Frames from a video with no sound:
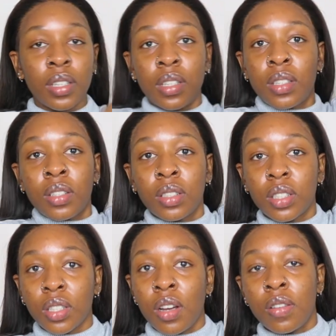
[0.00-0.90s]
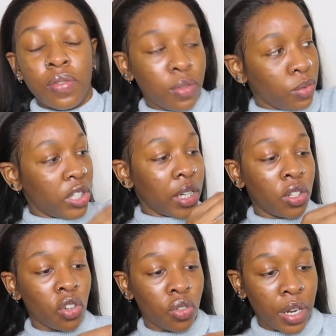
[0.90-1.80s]
a silk scarf, which I
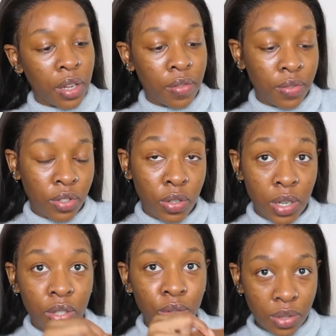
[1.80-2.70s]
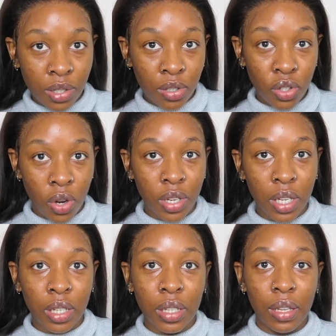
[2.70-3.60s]
don't have, so I use the
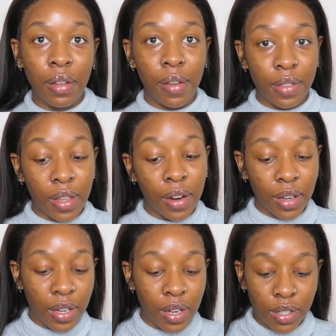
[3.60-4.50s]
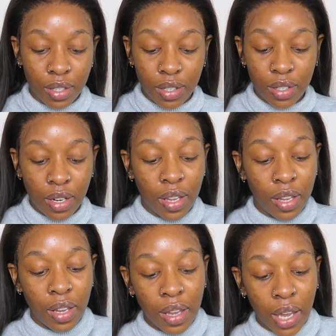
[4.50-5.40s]
stocking that I cut,
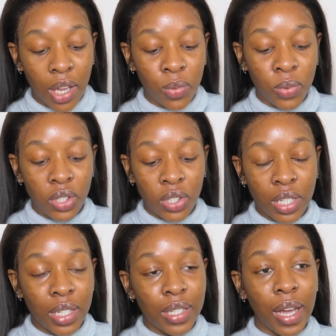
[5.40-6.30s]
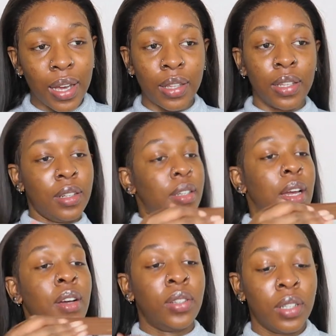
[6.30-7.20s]
and we're just gonna tie that
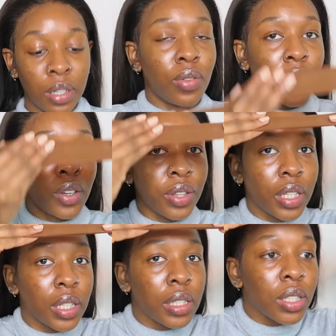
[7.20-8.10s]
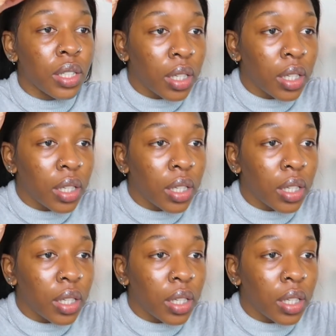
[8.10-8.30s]
down right on the edge.